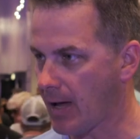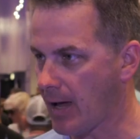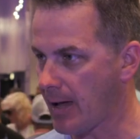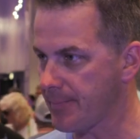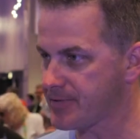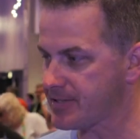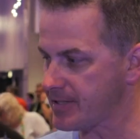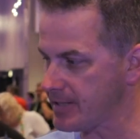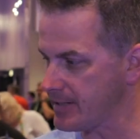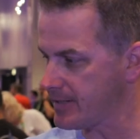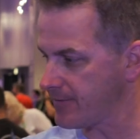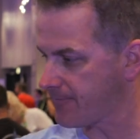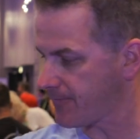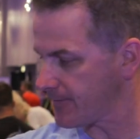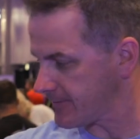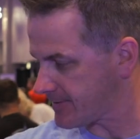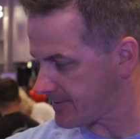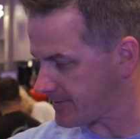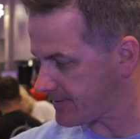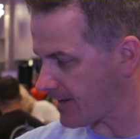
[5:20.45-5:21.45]
I'm seeing
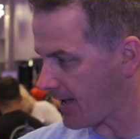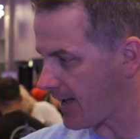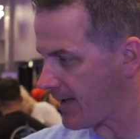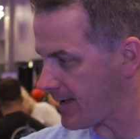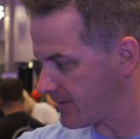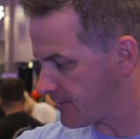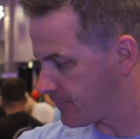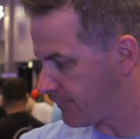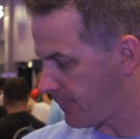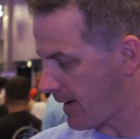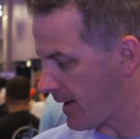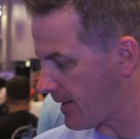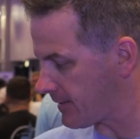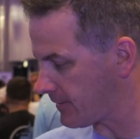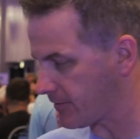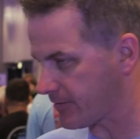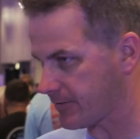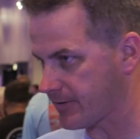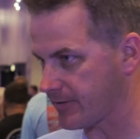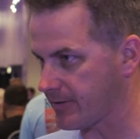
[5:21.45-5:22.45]
different size
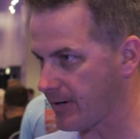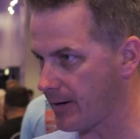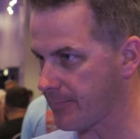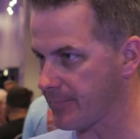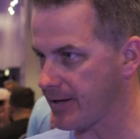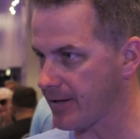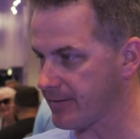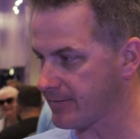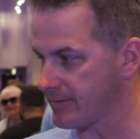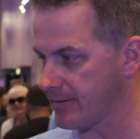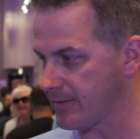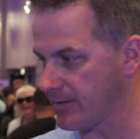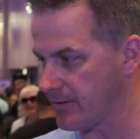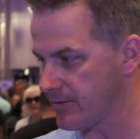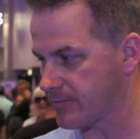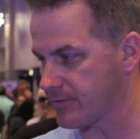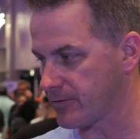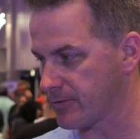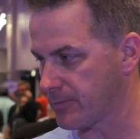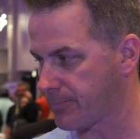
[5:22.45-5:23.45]
bottles here. I'm guessing
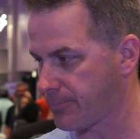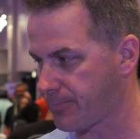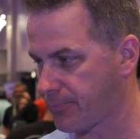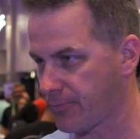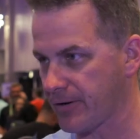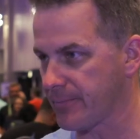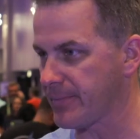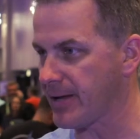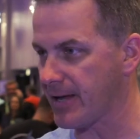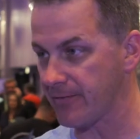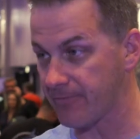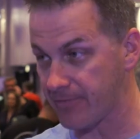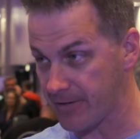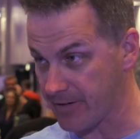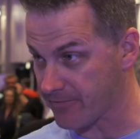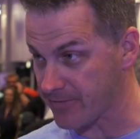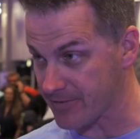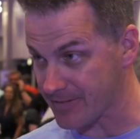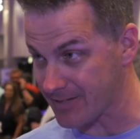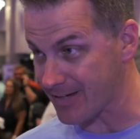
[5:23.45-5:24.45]
these are pre-made for
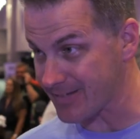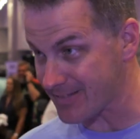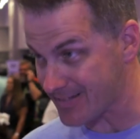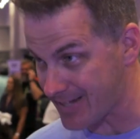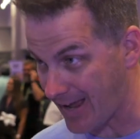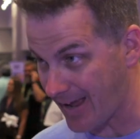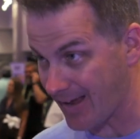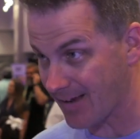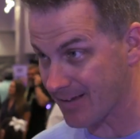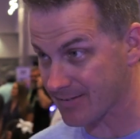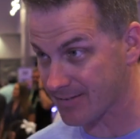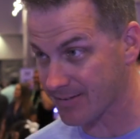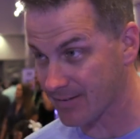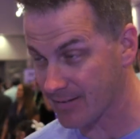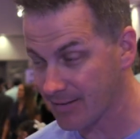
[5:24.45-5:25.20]
different size tanks?